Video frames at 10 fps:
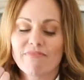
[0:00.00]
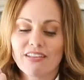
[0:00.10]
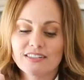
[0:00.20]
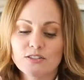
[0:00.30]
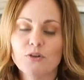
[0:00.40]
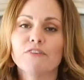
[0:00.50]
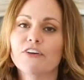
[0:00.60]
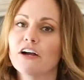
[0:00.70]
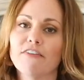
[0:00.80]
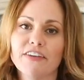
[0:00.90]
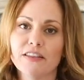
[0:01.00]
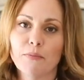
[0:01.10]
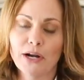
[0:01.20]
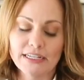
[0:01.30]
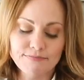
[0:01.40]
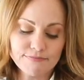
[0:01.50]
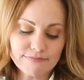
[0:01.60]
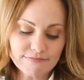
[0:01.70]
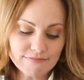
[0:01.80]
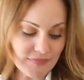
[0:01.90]
it's so good for coffee in the morning.
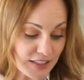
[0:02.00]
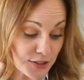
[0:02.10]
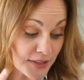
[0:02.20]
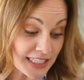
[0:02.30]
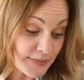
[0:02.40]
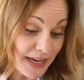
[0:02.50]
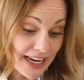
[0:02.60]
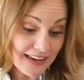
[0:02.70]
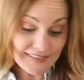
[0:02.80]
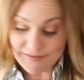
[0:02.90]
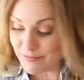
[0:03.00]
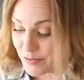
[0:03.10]
So that's my